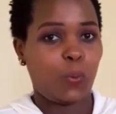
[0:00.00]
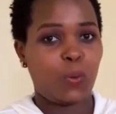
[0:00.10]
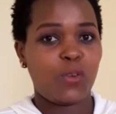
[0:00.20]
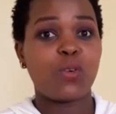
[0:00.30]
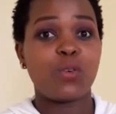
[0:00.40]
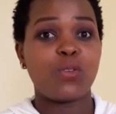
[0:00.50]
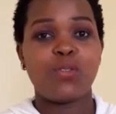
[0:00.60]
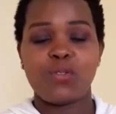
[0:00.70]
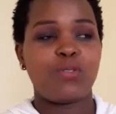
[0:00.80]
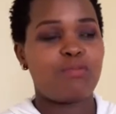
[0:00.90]

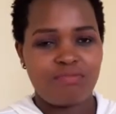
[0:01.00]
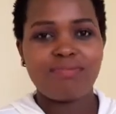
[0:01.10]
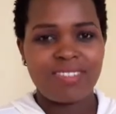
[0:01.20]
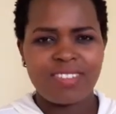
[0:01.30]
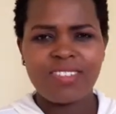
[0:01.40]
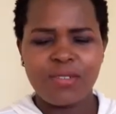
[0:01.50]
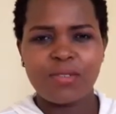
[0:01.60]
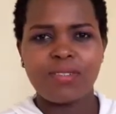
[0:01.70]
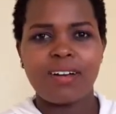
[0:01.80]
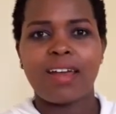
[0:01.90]
you
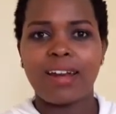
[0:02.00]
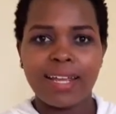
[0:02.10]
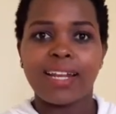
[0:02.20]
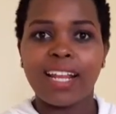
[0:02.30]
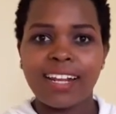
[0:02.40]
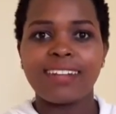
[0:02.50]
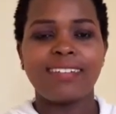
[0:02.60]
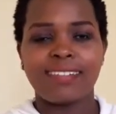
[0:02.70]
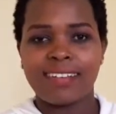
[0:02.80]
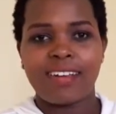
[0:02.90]
know,
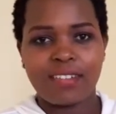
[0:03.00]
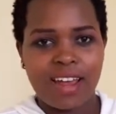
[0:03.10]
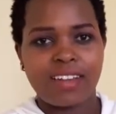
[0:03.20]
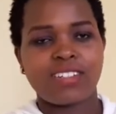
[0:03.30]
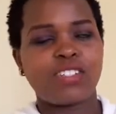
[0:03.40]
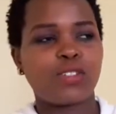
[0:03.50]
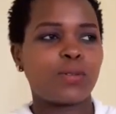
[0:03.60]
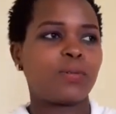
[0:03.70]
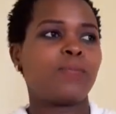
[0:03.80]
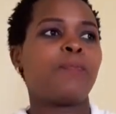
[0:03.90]
adrenaline rush.
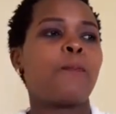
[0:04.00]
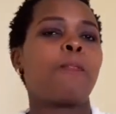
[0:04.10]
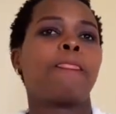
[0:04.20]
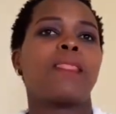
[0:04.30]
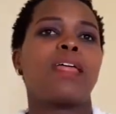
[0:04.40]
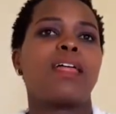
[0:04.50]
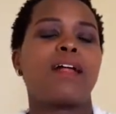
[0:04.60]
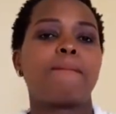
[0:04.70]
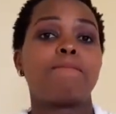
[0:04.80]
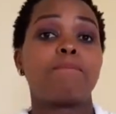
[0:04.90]
So,
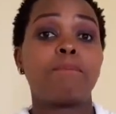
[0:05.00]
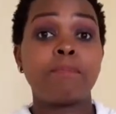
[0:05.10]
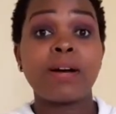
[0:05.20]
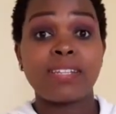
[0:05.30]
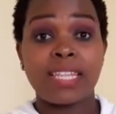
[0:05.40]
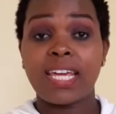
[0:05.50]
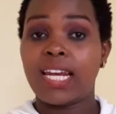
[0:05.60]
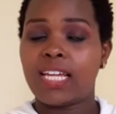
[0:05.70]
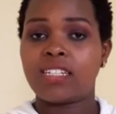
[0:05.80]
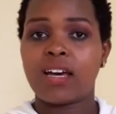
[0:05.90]
but then
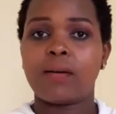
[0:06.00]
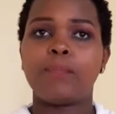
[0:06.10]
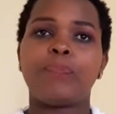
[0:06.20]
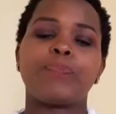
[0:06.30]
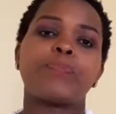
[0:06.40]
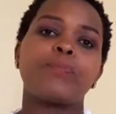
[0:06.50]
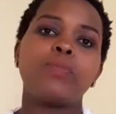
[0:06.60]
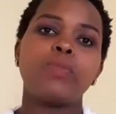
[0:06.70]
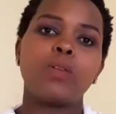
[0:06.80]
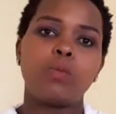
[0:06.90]
later,
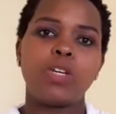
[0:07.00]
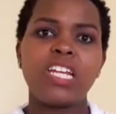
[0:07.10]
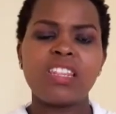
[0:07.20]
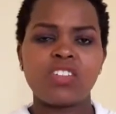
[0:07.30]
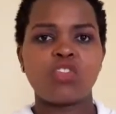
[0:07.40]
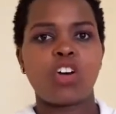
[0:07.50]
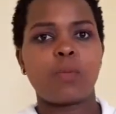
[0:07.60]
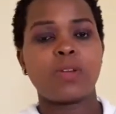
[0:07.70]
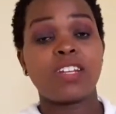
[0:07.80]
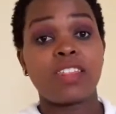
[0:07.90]
we did the
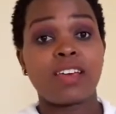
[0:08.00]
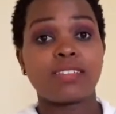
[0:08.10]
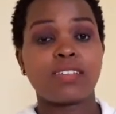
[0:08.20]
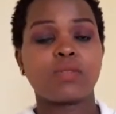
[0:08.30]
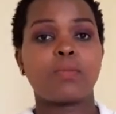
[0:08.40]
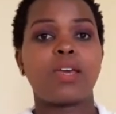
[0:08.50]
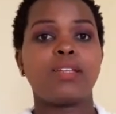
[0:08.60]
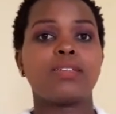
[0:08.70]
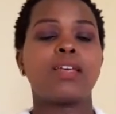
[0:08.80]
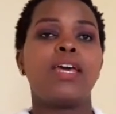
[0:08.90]
job, we did the
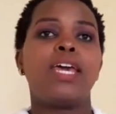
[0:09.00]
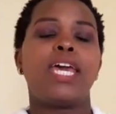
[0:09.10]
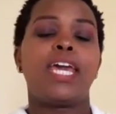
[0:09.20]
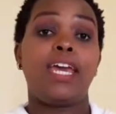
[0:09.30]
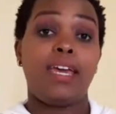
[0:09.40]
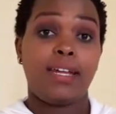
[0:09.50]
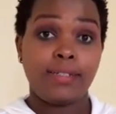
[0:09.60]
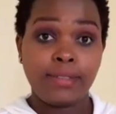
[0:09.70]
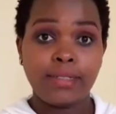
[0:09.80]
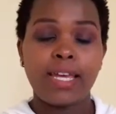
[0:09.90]
assessments,
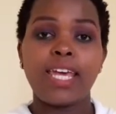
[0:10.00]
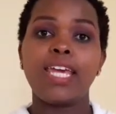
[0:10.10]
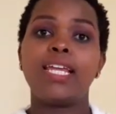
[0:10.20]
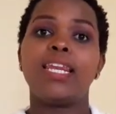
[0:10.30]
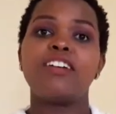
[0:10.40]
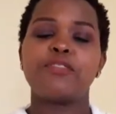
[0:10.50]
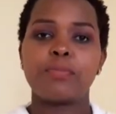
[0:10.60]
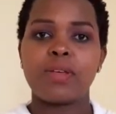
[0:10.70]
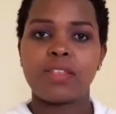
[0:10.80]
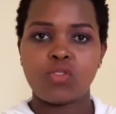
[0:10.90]
and he left
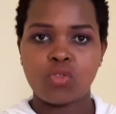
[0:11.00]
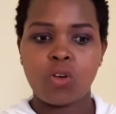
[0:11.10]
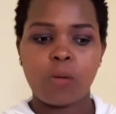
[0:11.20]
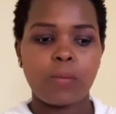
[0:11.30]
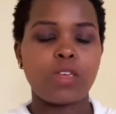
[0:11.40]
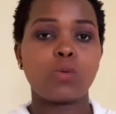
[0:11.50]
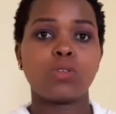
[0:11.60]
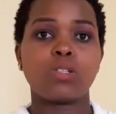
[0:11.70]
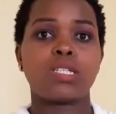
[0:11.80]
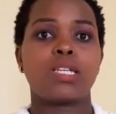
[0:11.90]
me the job. He
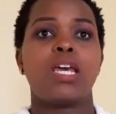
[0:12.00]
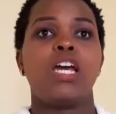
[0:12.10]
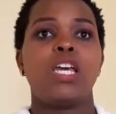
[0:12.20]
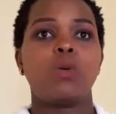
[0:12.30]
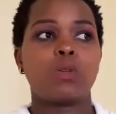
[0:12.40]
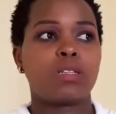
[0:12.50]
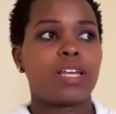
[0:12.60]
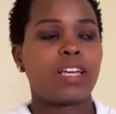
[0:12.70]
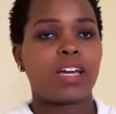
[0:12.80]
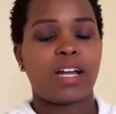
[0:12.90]
was
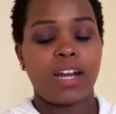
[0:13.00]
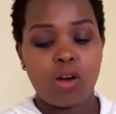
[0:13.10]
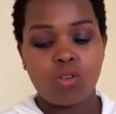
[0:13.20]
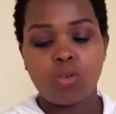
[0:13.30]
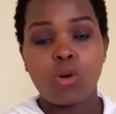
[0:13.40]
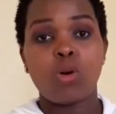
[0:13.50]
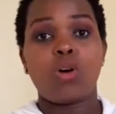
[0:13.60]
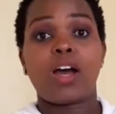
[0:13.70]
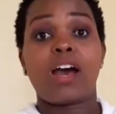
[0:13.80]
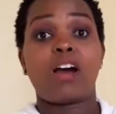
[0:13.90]
like, now
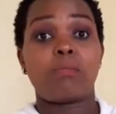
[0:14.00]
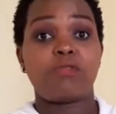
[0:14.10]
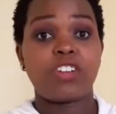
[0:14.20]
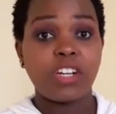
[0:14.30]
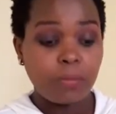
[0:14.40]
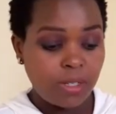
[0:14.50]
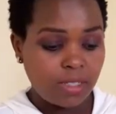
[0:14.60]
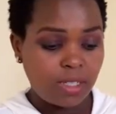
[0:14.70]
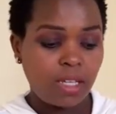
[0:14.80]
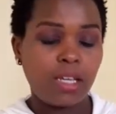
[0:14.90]
I'm very
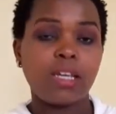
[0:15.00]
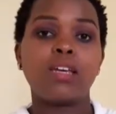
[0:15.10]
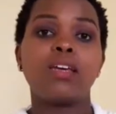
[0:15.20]
busy